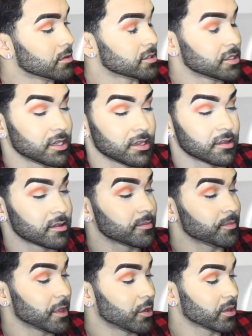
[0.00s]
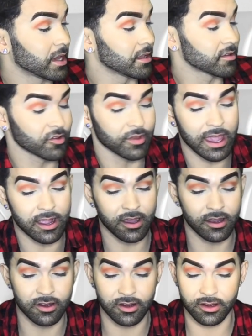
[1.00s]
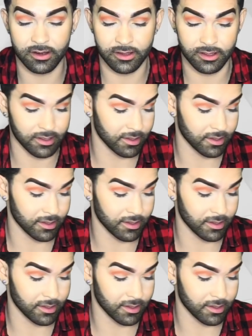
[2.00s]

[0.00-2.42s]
Jeez. Okay, so that color,